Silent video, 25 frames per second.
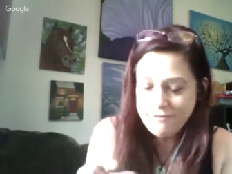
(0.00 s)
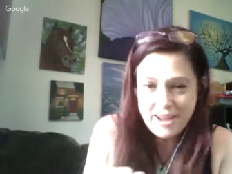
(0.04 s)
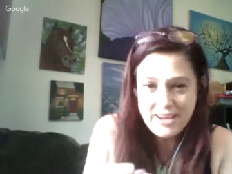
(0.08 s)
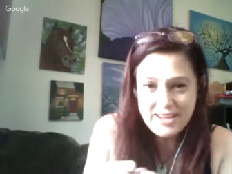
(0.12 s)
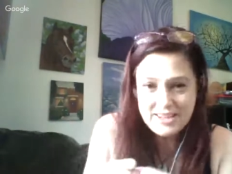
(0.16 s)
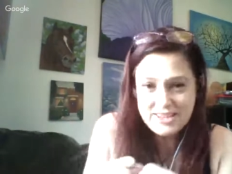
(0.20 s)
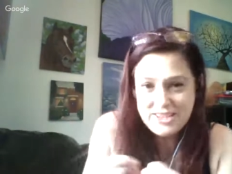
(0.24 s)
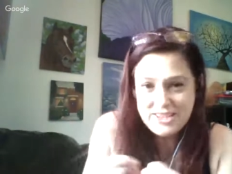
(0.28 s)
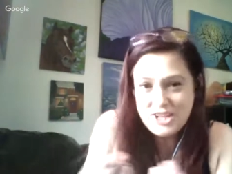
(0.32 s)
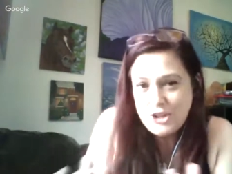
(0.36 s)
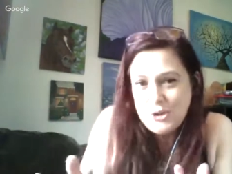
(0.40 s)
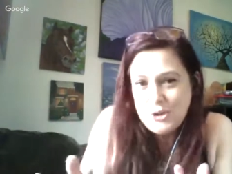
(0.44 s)
I
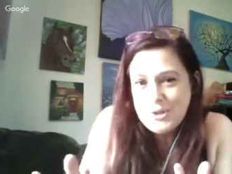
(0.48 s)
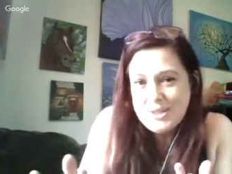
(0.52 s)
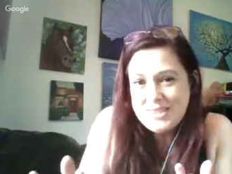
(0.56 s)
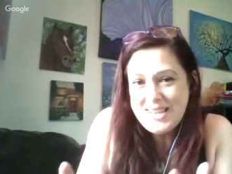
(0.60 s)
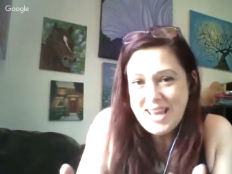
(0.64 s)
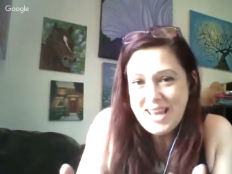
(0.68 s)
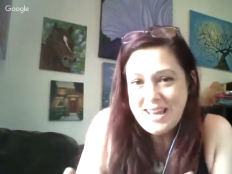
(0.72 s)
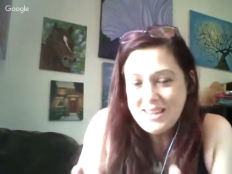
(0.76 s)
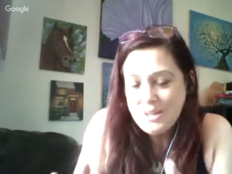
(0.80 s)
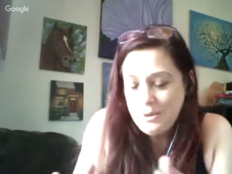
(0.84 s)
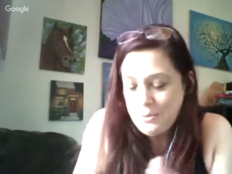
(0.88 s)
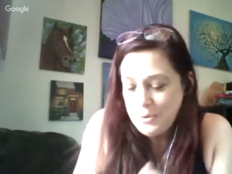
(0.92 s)
can tell you
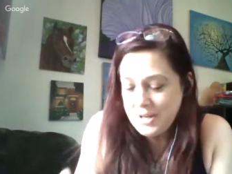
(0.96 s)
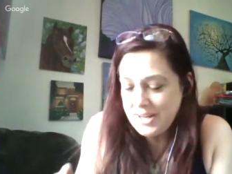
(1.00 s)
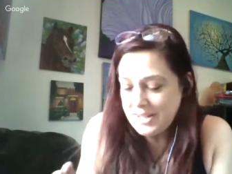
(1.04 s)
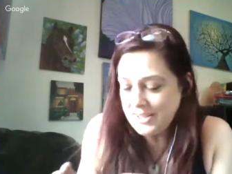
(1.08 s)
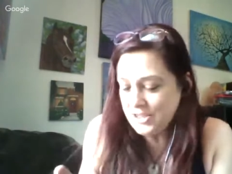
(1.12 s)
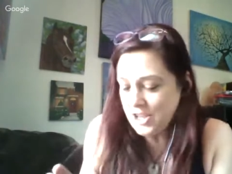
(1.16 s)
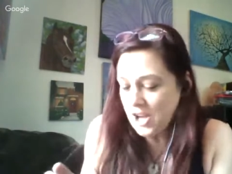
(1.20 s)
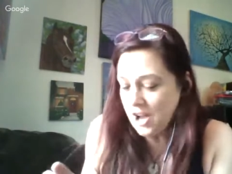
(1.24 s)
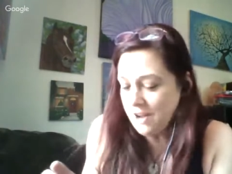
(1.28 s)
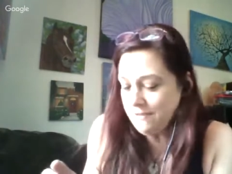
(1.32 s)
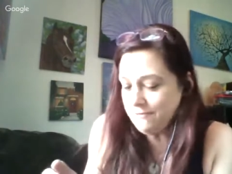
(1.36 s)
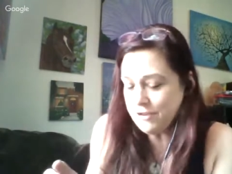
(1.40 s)
exactly what I
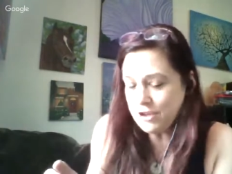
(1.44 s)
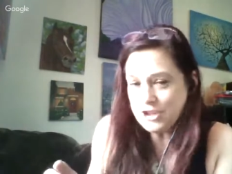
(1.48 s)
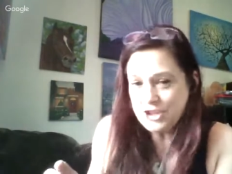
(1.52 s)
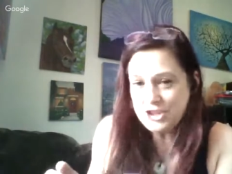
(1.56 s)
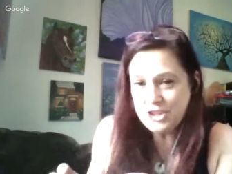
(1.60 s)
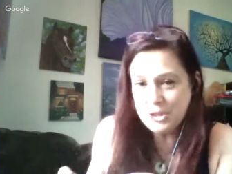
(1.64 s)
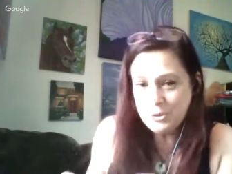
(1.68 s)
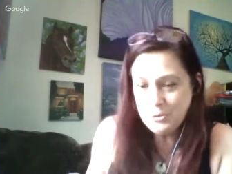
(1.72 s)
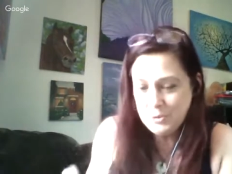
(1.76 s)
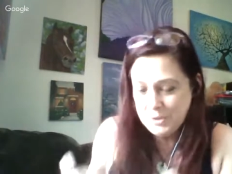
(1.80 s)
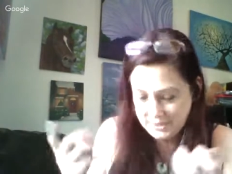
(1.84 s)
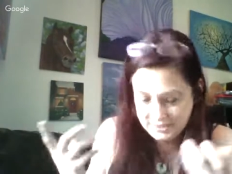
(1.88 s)
saw
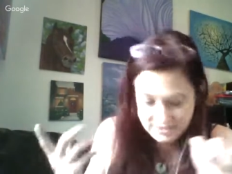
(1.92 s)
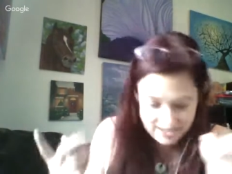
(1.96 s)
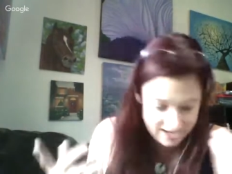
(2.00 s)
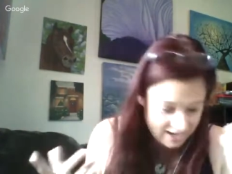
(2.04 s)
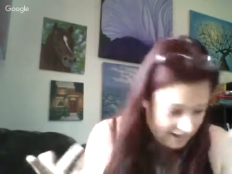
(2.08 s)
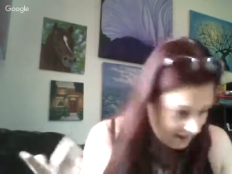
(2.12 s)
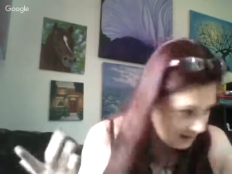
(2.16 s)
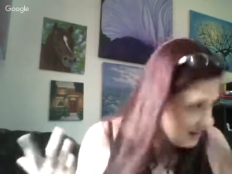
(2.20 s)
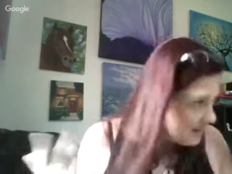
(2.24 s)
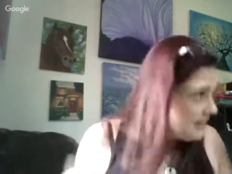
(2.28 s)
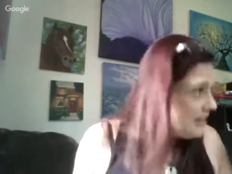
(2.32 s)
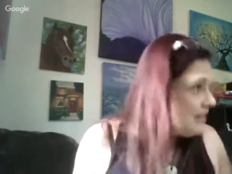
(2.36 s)
first. It was
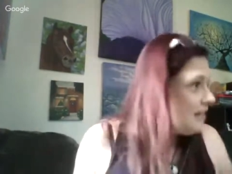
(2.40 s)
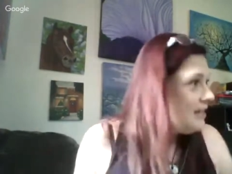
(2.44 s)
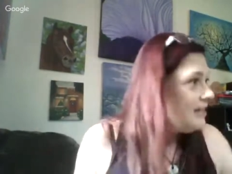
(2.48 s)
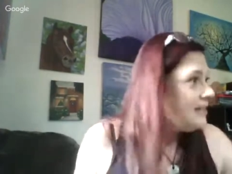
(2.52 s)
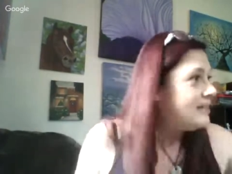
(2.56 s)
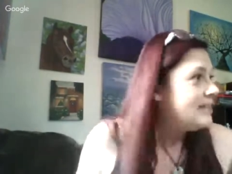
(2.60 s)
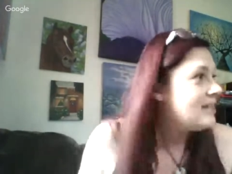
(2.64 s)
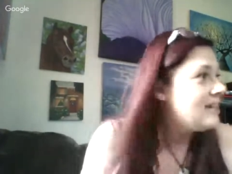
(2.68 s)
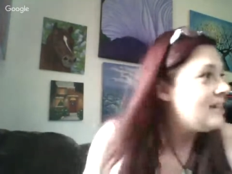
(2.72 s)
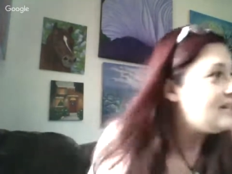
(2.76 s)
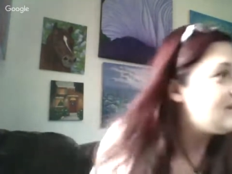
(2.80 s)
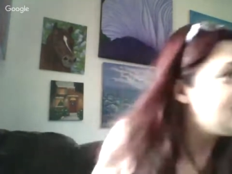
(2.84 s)
like the